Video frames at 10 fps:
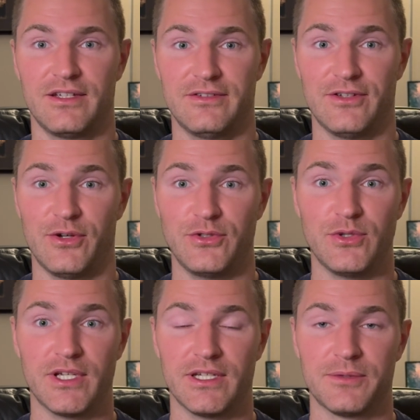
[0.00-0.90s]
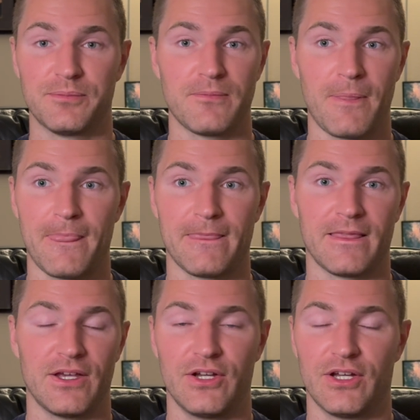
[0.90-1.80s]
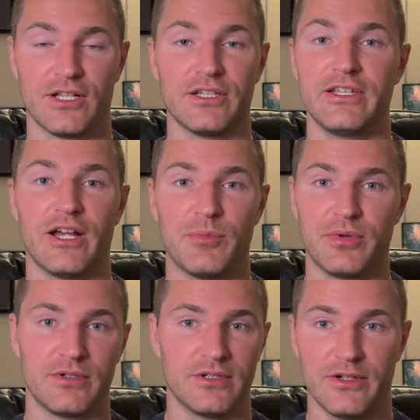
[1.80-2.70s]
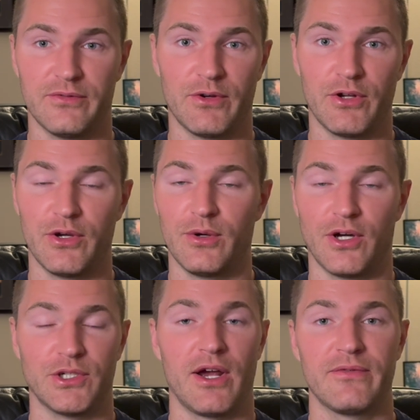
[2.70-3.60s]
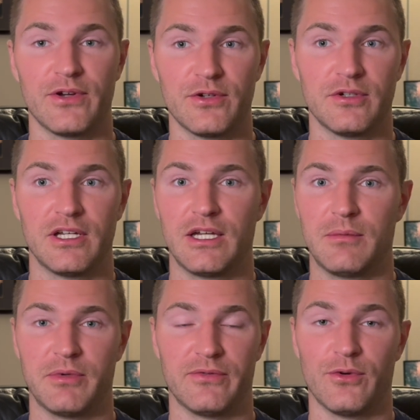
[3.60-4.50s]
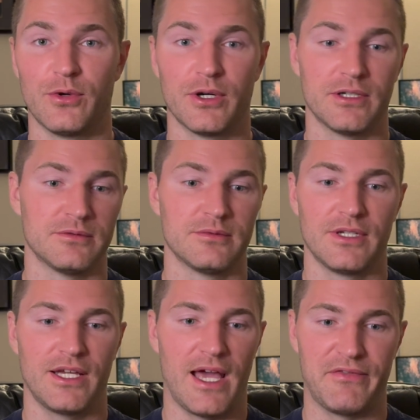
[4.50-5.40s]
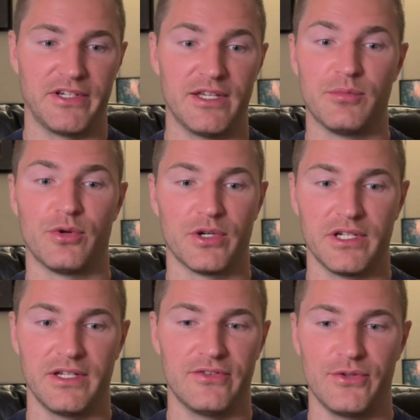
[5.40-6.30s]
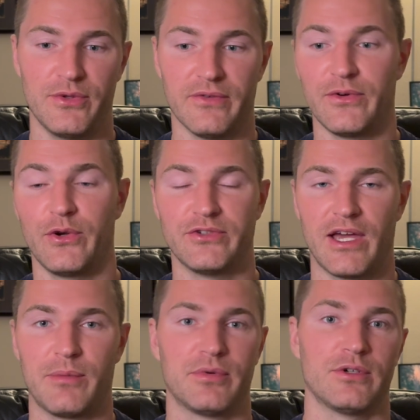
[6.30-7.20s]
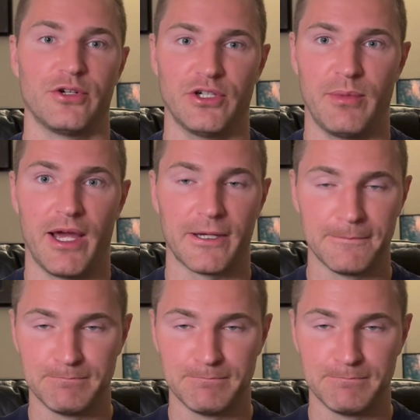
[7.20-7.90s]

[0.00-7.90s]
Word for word: So you can clean up a photo on your iPhone before having to import it into the Photos app on your Mac.